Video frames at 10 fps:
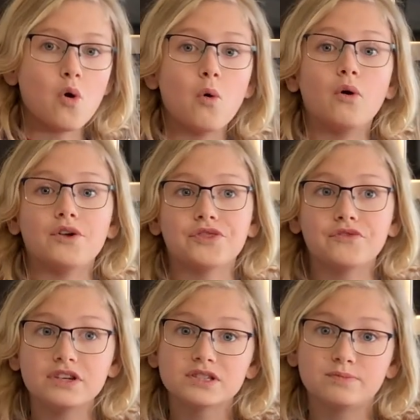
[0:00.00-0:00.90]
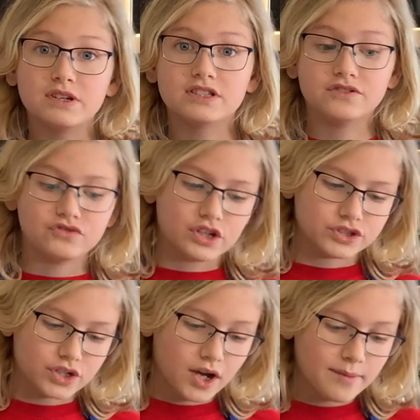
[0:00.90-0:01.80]
or 3 sprigs of fresh
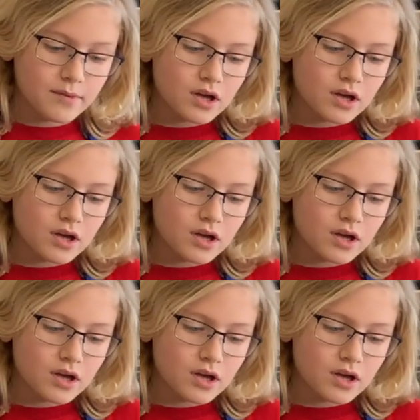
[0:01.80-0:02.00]
thyme,